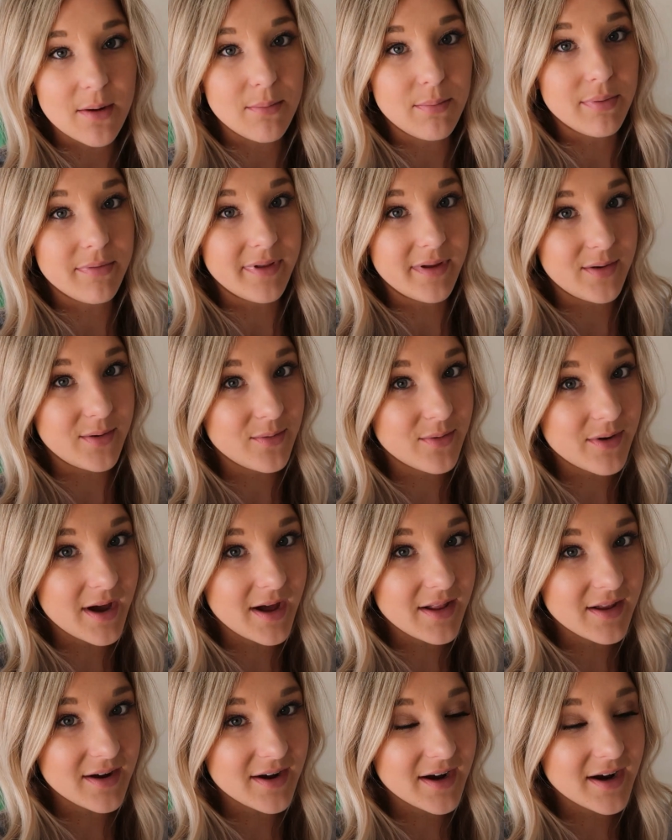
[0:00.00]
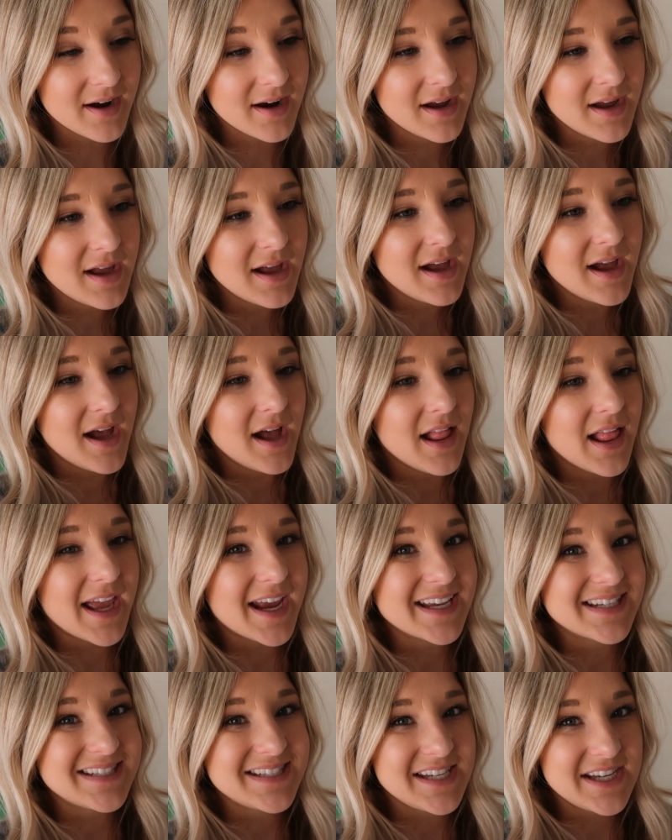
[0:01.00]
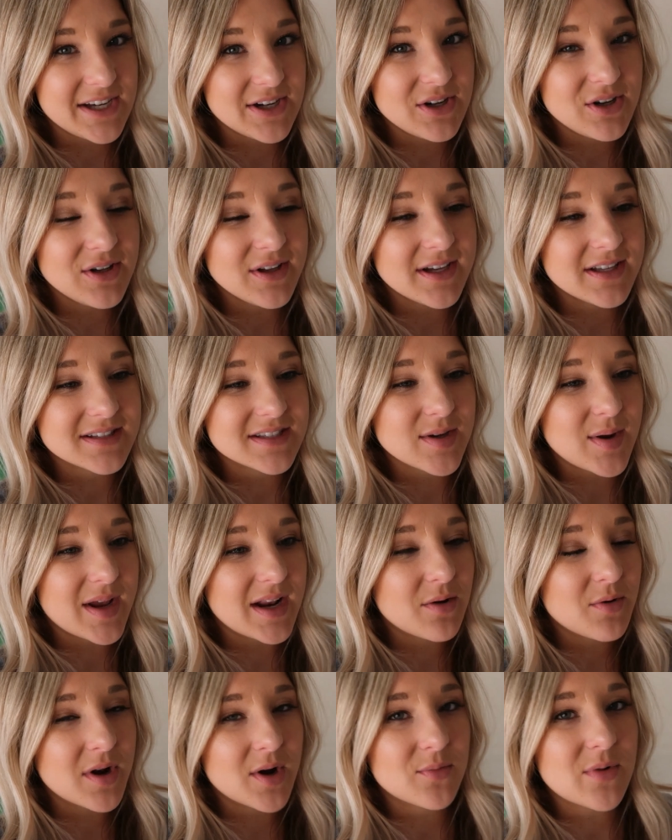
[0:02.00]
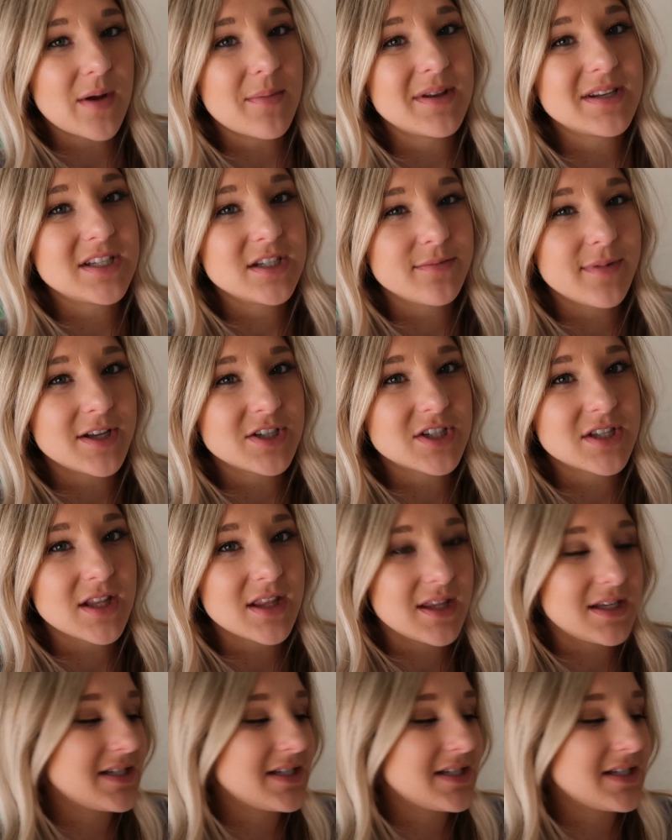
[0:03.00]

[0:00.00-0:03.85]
a blue color, like a teal, and so I didn't want to rub it too much and then